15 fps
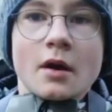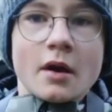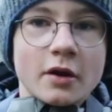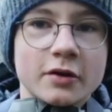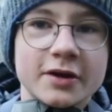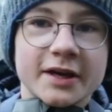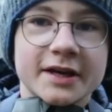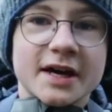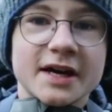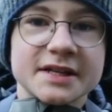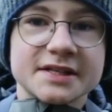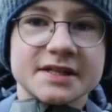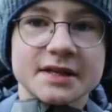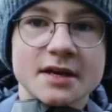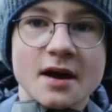Okay
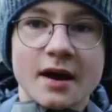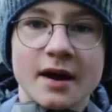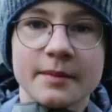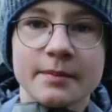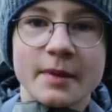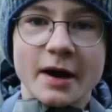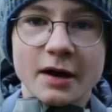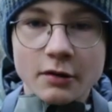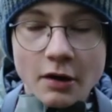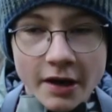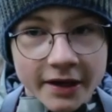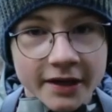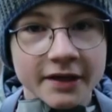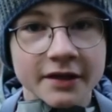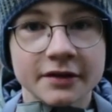guys, I'm now
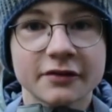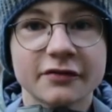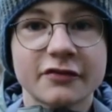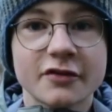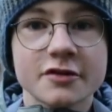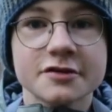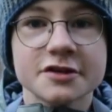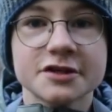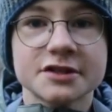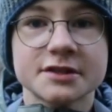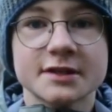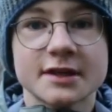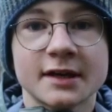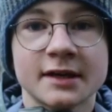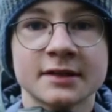here in the
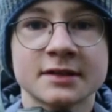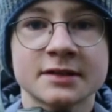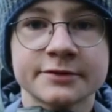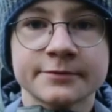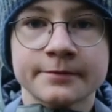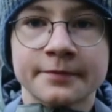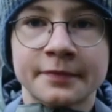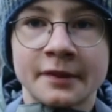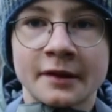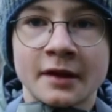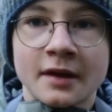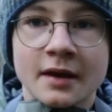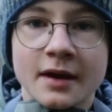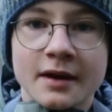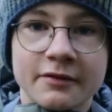forest and
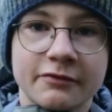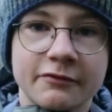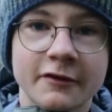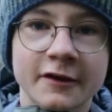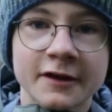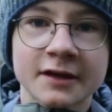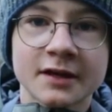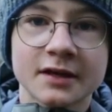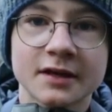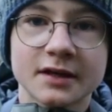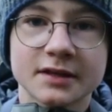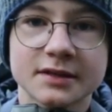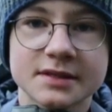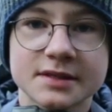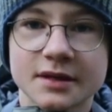I think
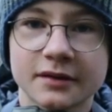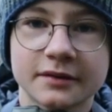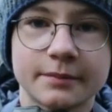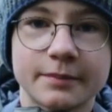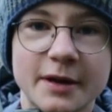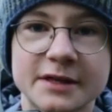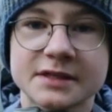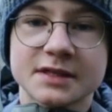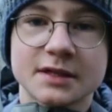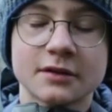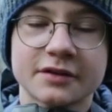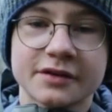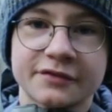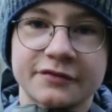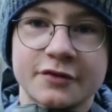it's not the best
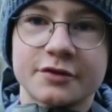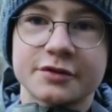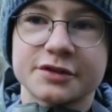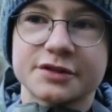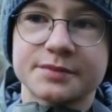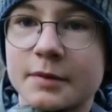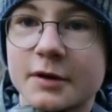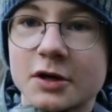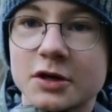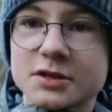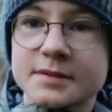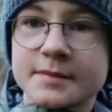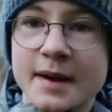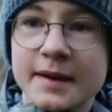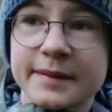looking forest
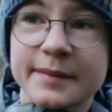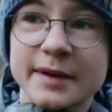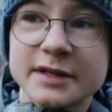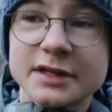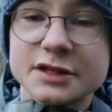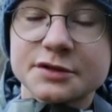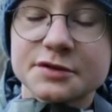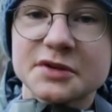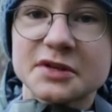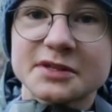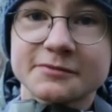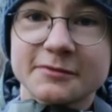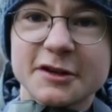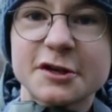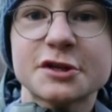because many
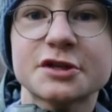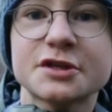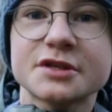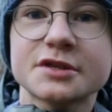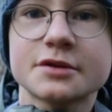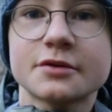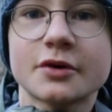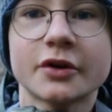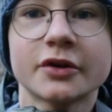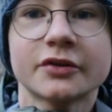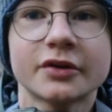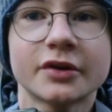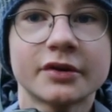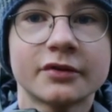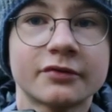trees were destroyed
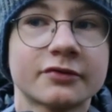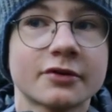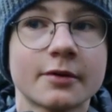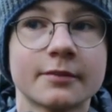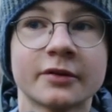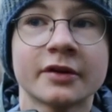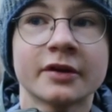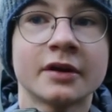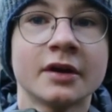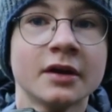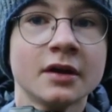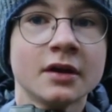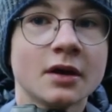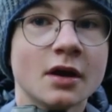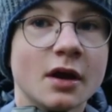from the
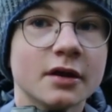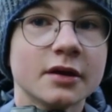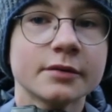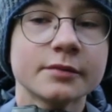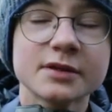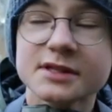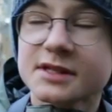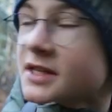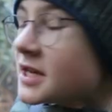humans